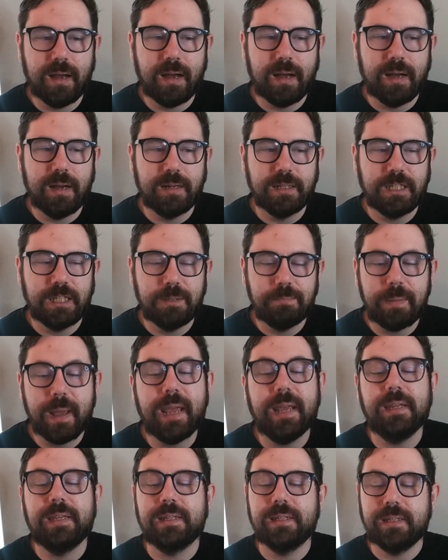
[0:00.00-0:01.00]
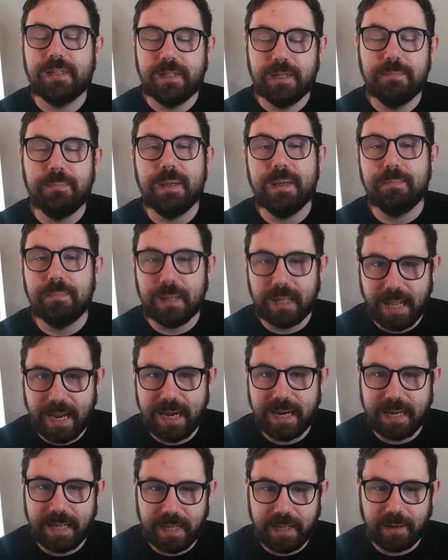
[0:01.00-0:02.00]
a space to be
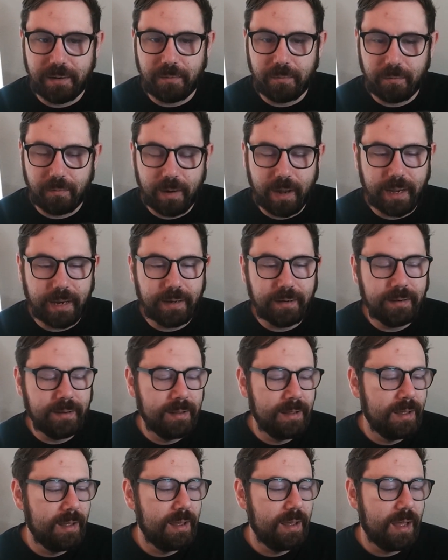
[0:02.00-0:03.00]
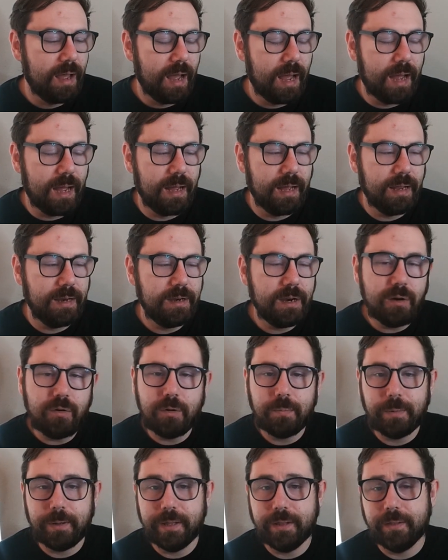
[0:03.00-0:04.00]
played in, right?
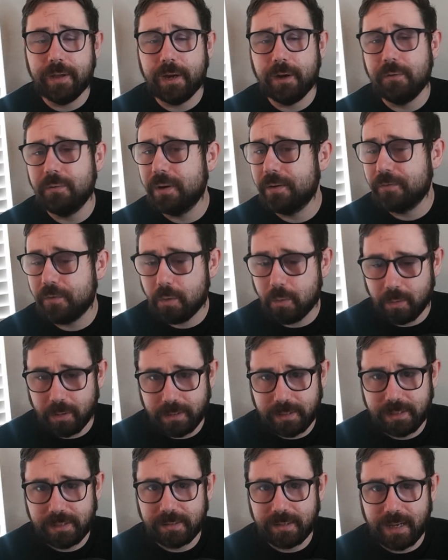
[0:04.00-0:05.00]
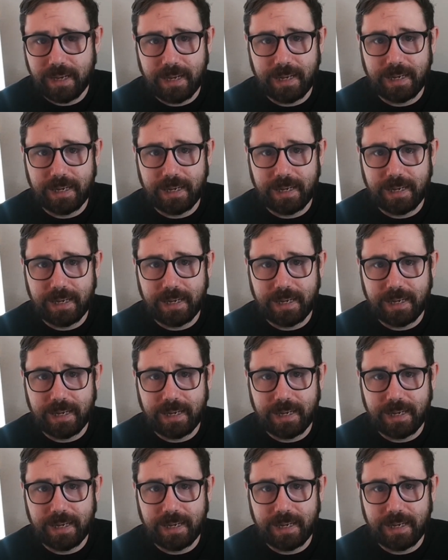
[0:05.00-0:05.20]
Notably, though, of course,